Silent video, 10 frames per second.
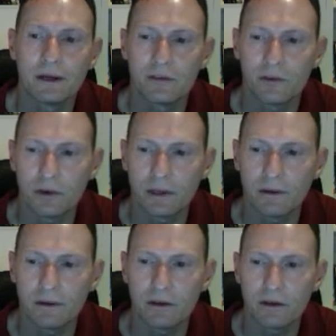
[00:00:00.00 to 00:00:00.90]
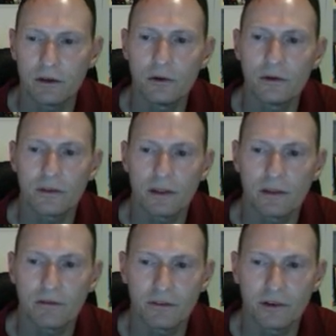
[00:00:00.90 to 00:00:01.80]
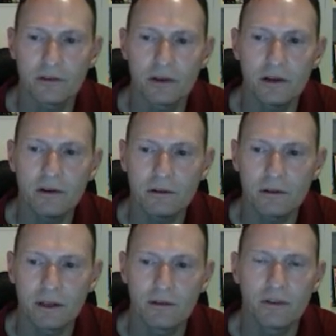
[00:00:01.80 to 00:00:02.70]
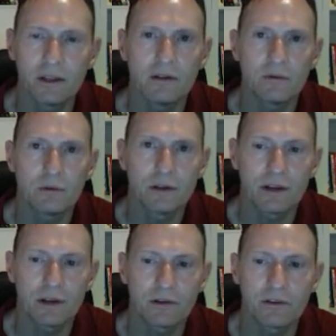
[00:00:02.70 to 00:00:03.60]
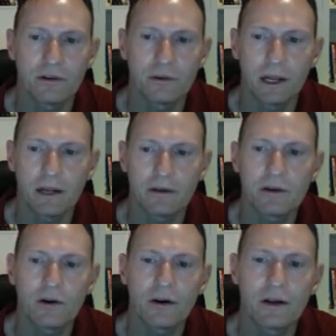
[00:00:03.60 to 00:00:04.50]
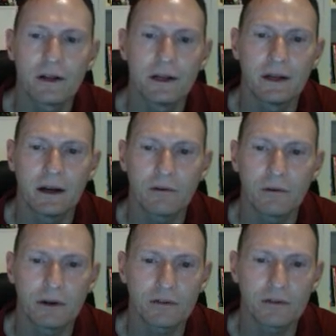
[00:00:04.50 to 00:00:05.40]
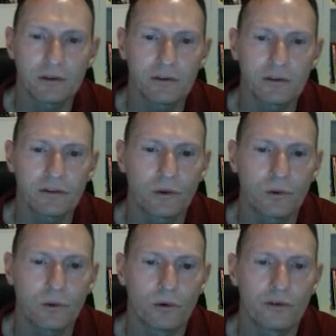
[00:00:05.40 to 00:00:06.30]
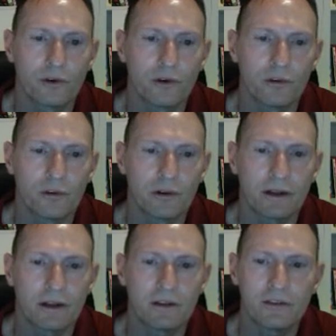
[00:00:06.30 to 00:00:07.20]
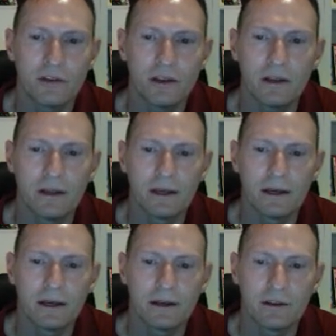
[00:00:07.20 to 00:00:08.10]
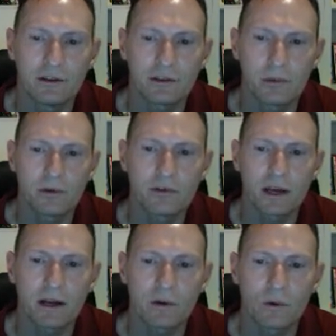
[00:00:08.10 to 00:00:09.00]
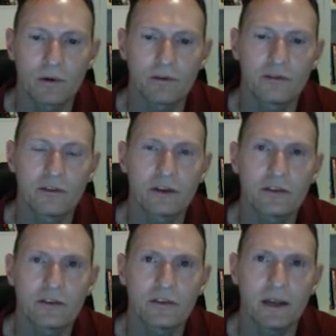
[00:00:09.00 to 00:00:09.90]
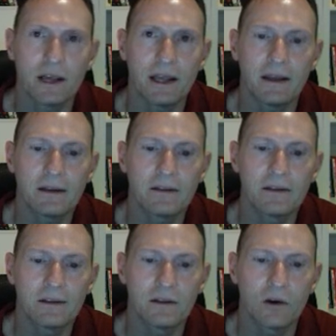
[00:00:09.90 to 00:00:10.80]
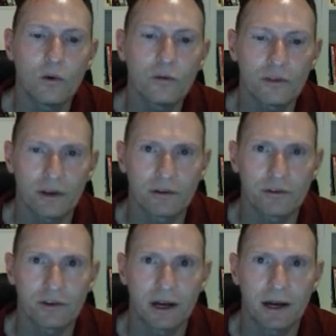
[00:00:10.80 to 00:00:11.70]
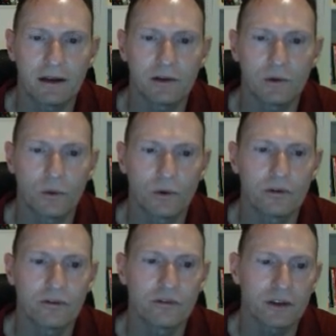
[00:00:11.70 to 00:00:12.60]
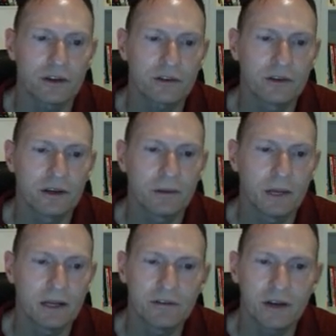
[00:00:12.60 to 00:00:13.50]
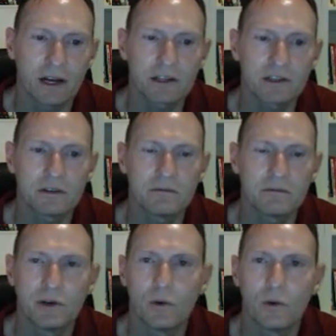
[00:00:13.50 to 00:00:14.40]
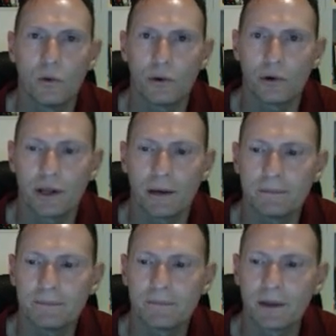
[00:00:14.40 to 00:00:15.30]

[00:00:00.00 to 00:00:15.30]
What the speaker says: So you, as the facilitator, give the retailer the demand card. Everyone else turns their orders over. Now you see the distributor's got an order of 6, and the wholesaler's got an order of 6. Manufacturer, no order yet.